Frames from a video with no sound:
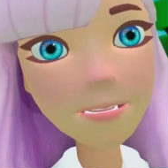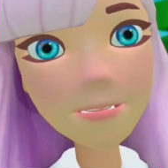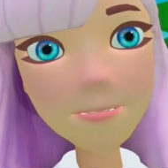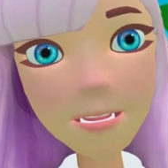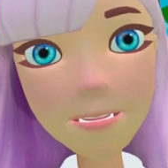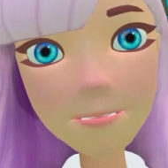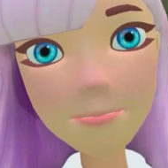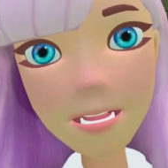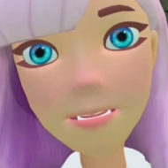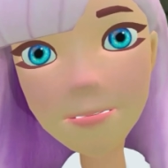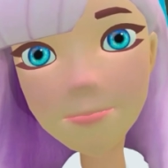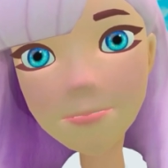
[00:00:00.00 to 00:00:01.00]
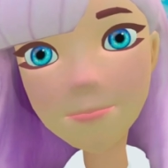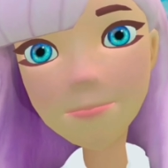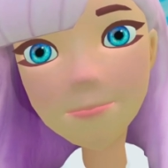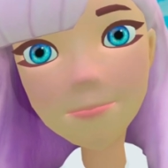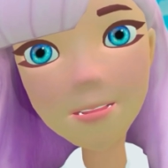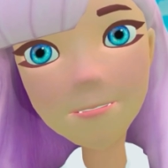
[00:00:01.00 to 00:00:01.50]
He urged them to be
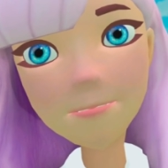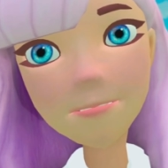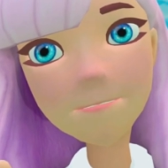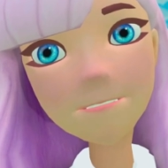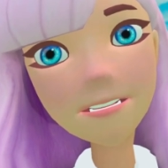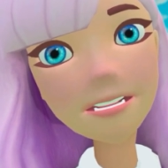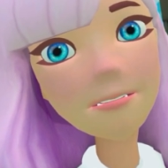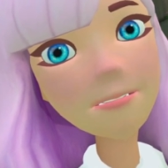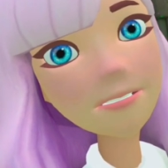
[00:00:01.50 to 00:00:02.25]
ready, not